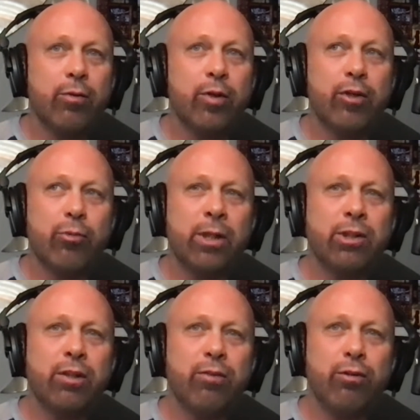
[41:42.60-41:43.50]

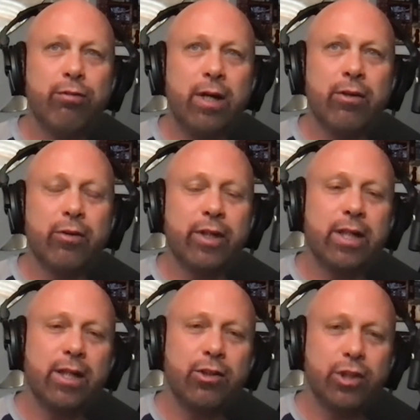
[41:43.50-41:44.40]
especially if you follow the
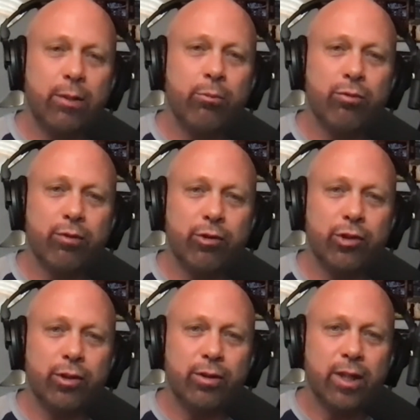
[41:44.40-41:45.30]
king james
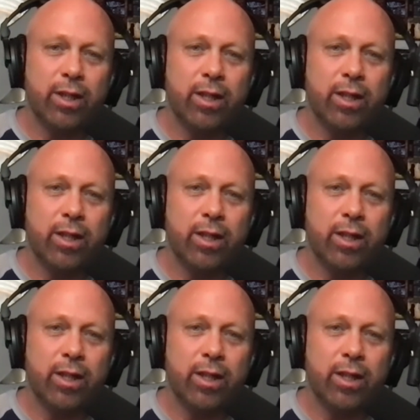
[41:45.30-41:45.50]
version